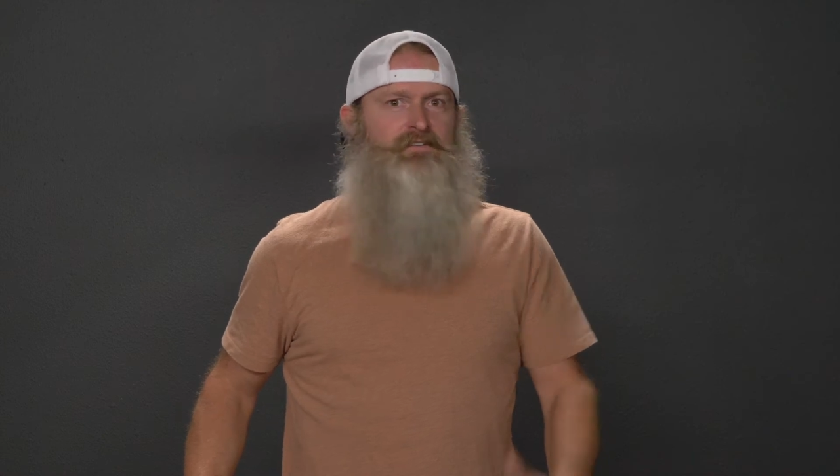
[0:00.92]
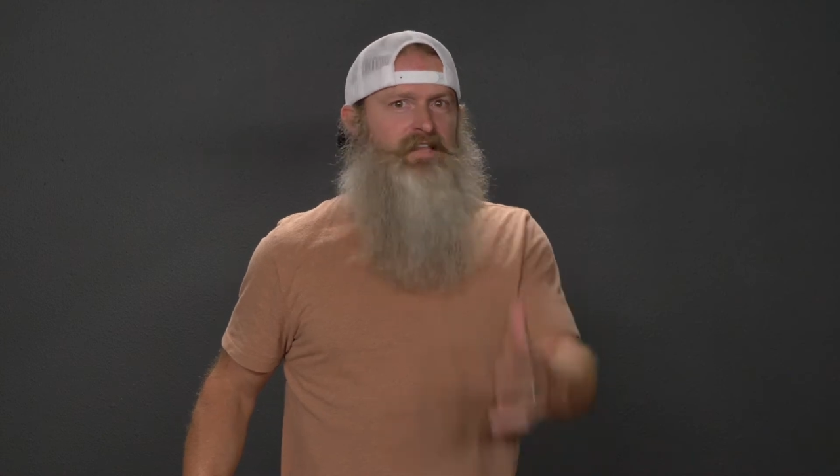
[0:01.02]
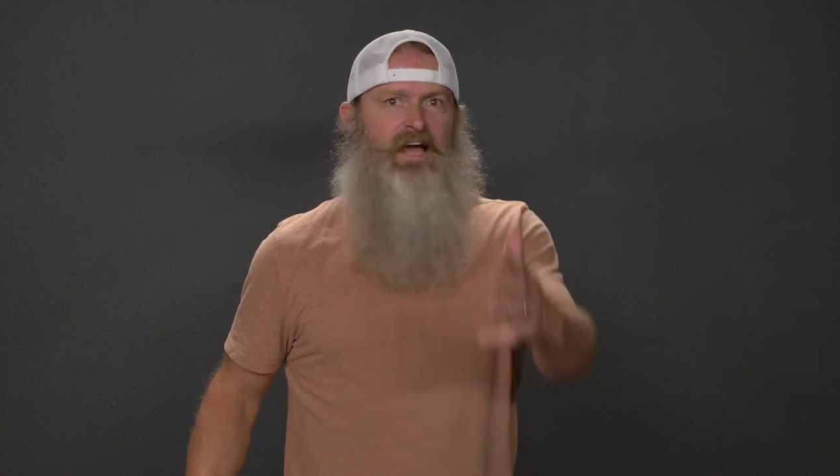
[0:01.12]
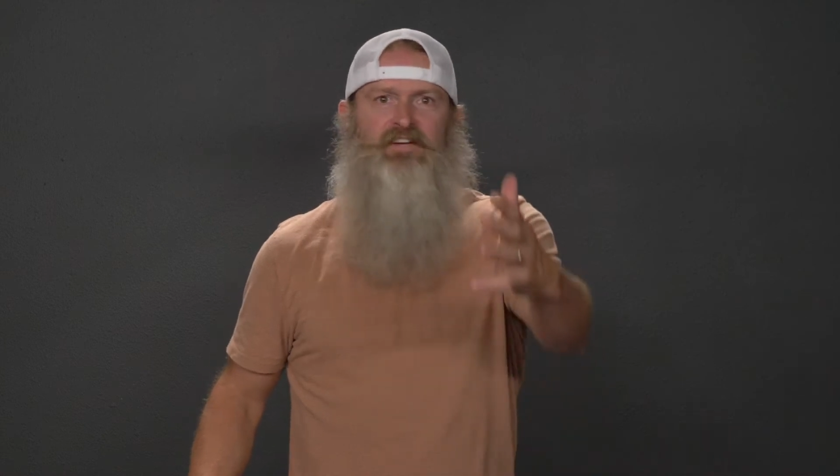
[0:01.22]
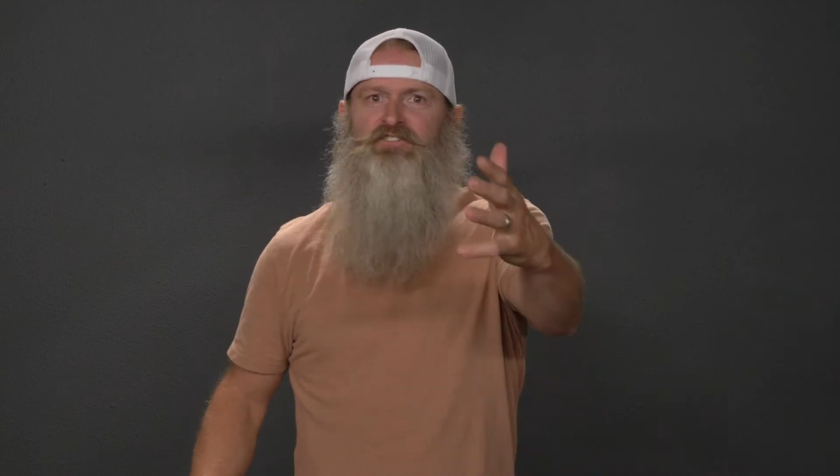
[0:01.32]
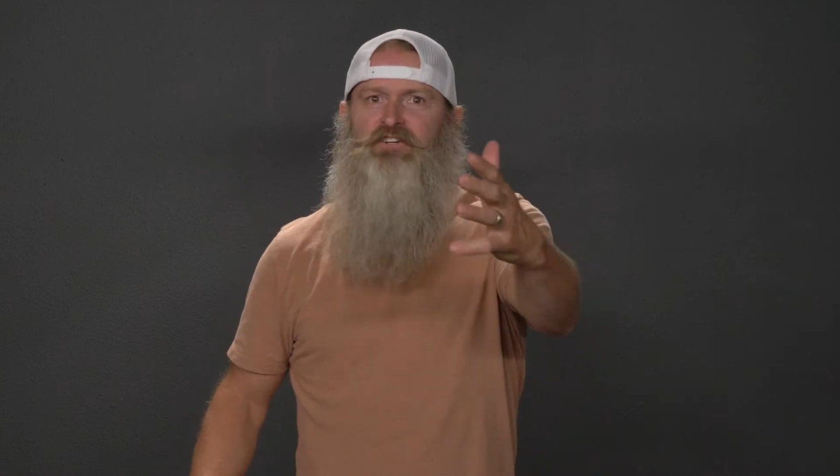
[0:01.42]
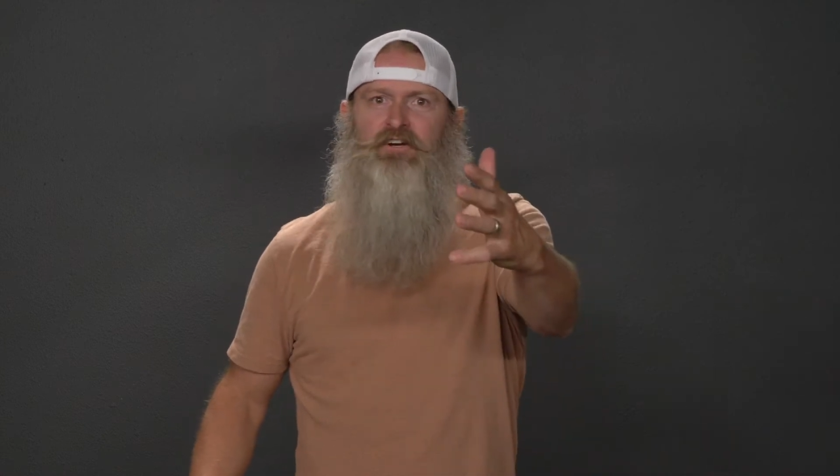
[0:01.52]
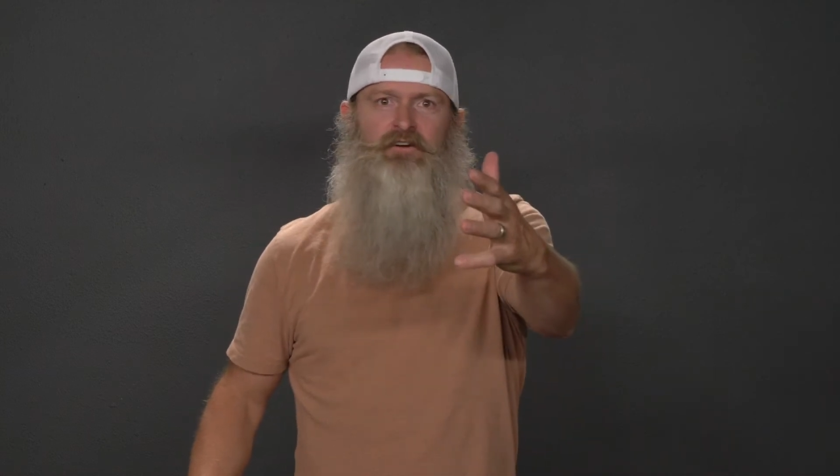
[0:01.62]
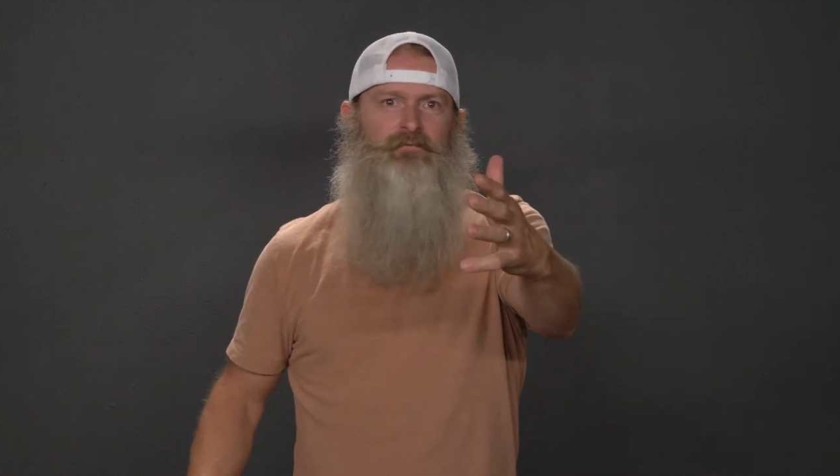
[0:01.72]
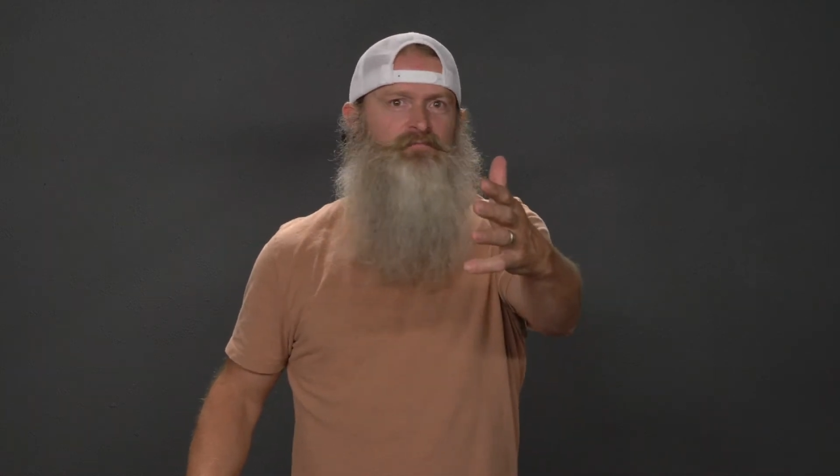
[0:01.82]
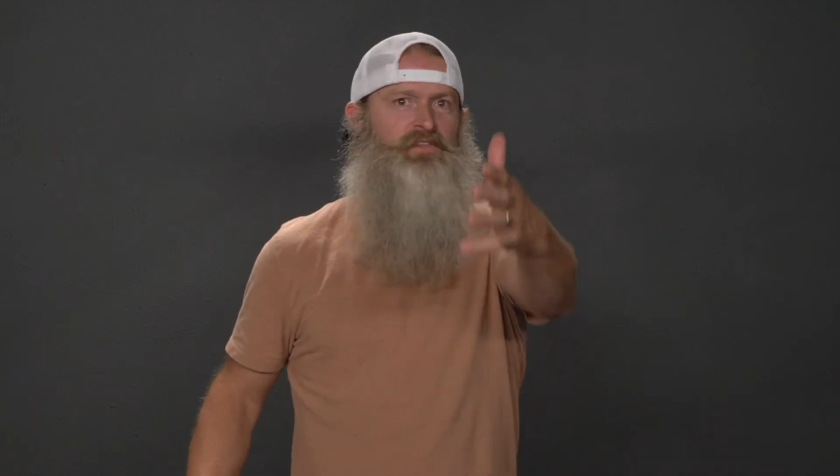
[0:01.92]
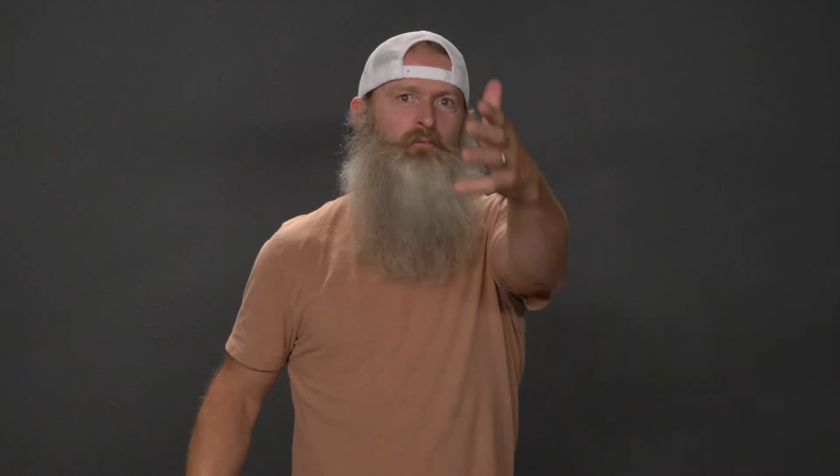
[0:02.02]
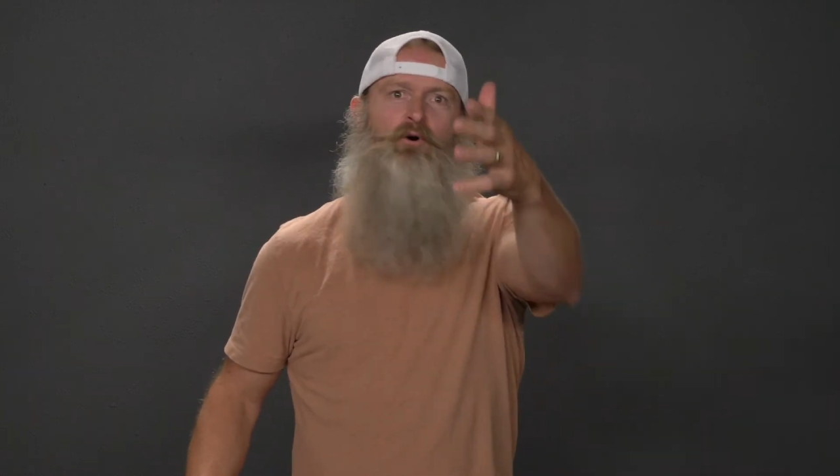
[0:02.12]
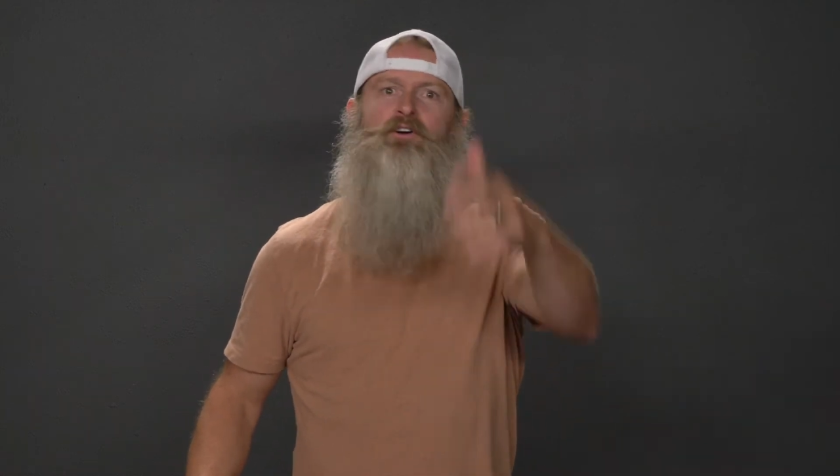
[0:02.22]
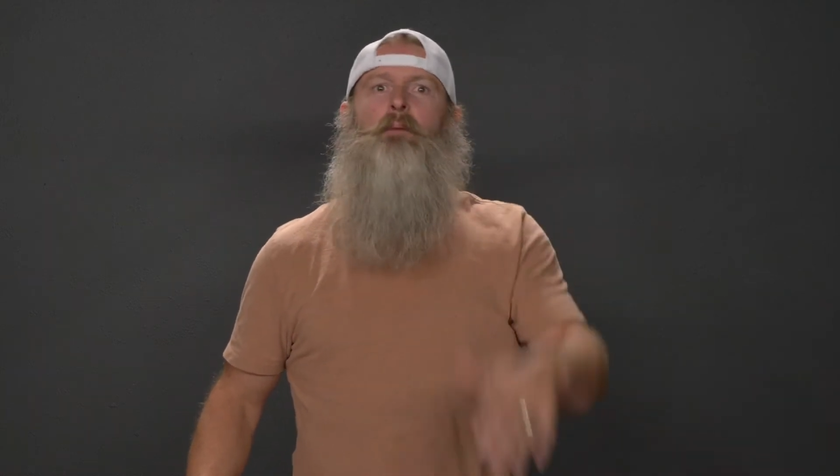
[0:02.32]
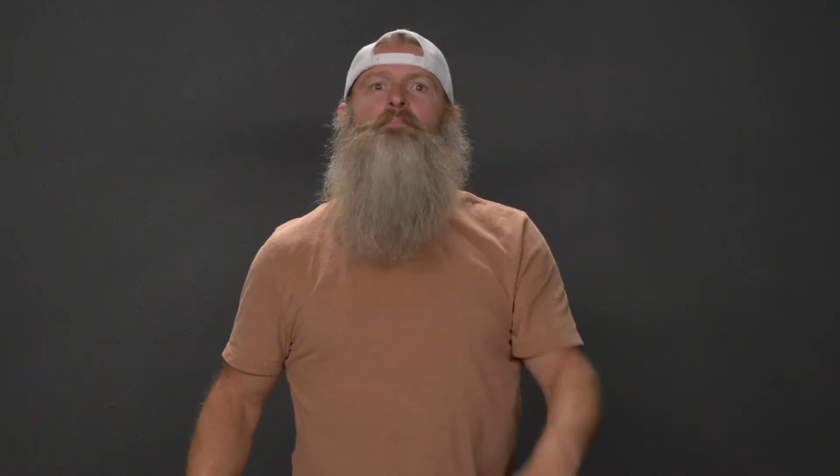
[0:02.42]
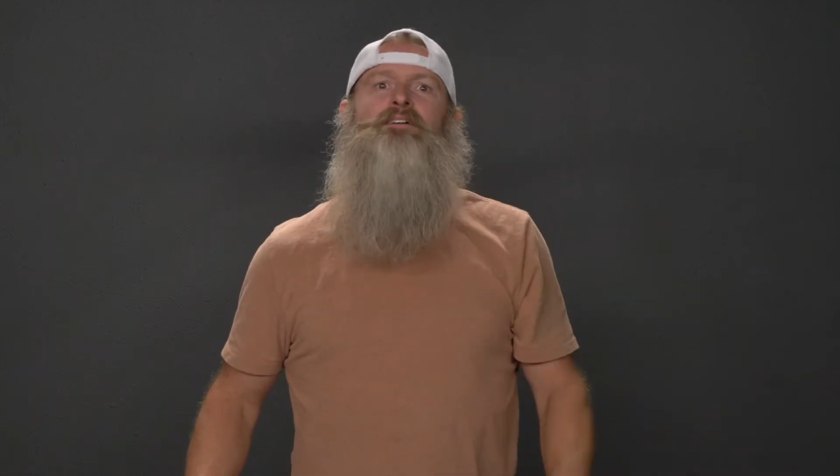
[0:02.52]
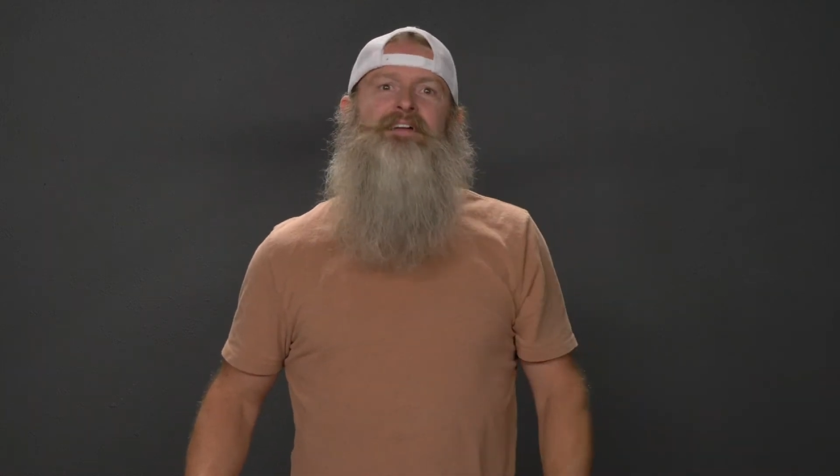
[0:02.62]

Last year, there were a couple